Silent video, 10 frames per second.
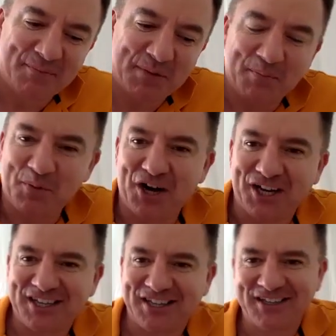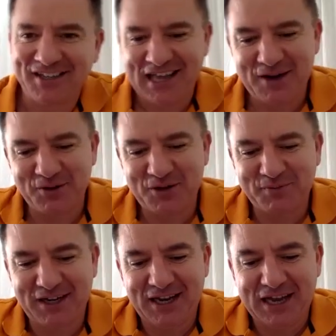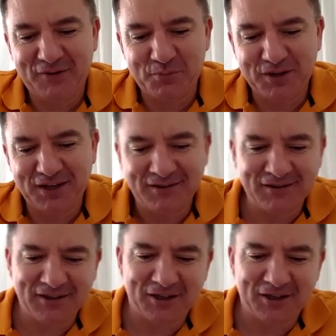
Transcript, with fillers: But Mike, how are you, mate? How have you been?